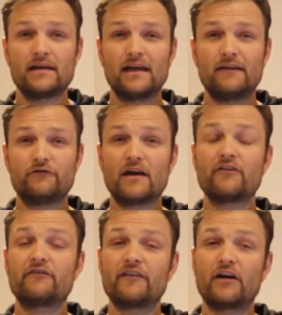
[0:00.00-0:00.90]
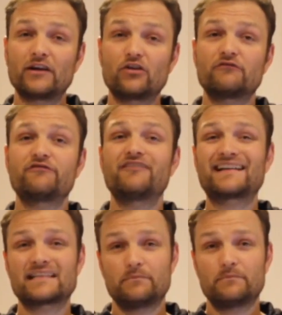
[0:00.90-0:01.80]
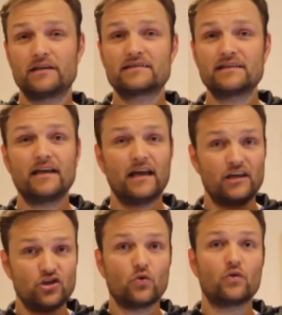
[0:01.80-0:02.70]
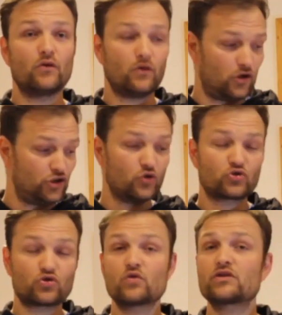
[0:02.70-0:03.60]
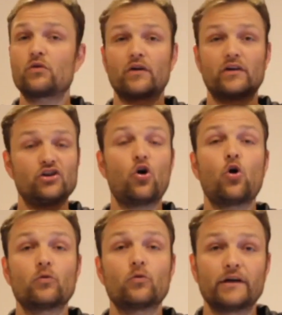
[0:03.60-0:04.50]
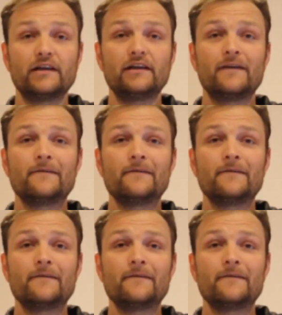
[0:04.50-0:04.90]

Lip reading: if you have a very good flexibility in your torso or in your whole body,